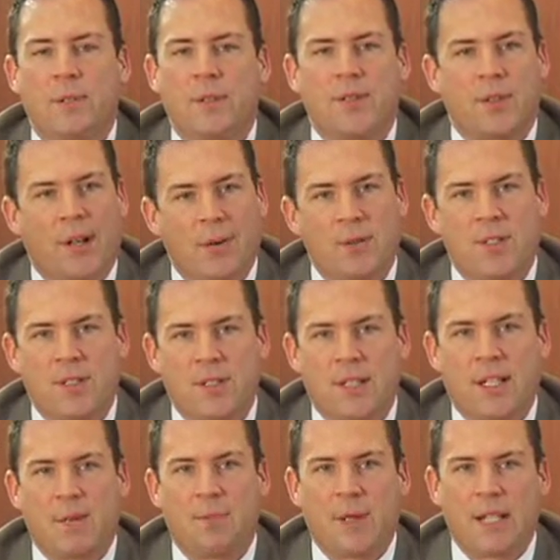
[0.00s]
So I would just
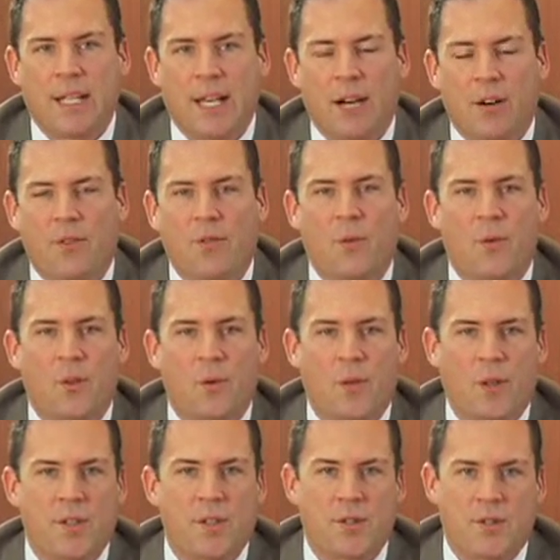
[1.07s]
say, be careful with
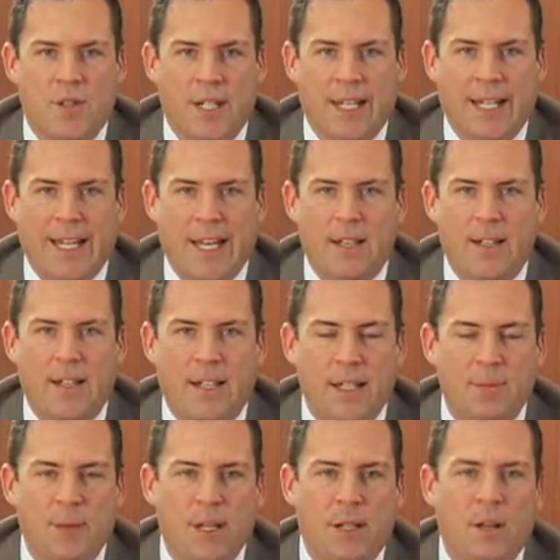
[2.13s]
what you're sending out in an
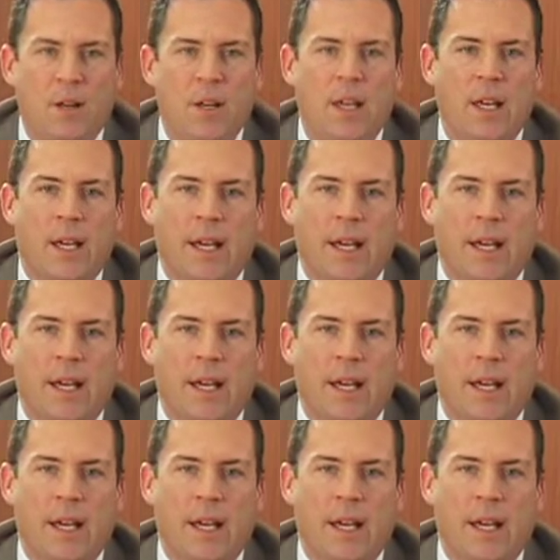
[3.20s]
email.